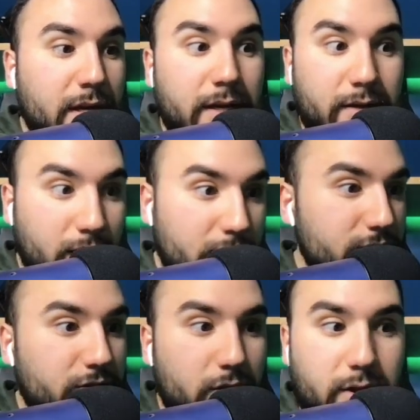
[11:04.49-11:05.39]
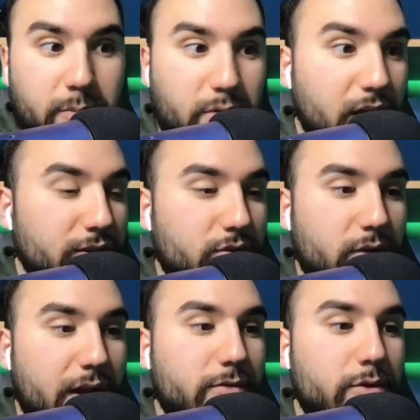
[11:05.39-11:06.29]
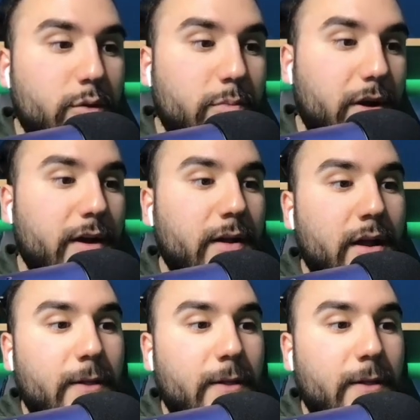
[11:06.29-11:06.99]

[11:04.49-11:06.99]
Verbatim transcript: nicely on EPS and revenue, but